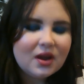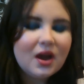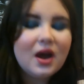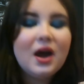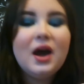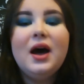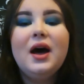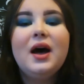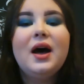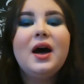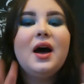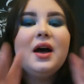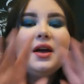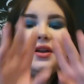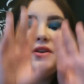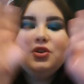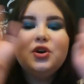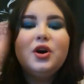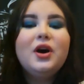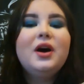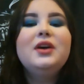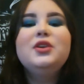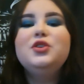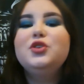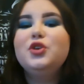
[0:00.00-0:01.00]
I
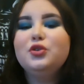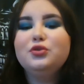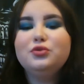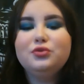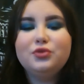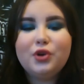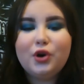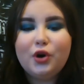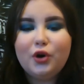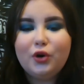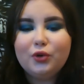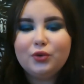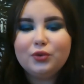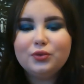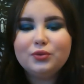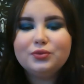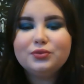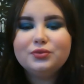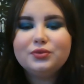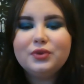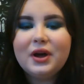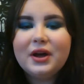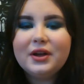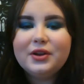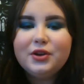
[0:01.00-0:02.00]
don't know.
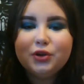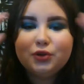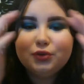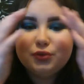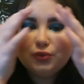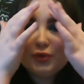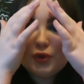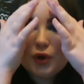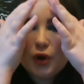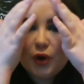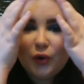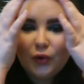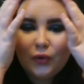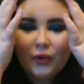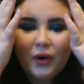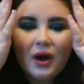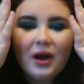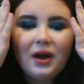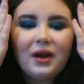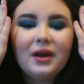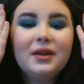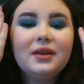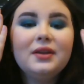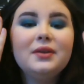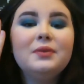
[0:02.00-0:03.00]
I don't know.
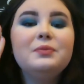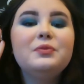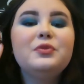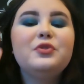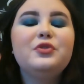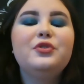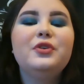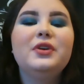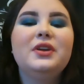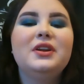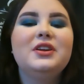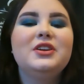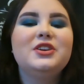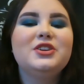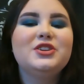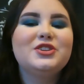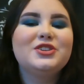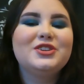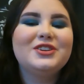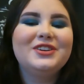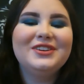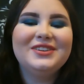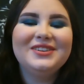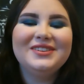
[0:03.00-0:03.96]
I'm Finnish.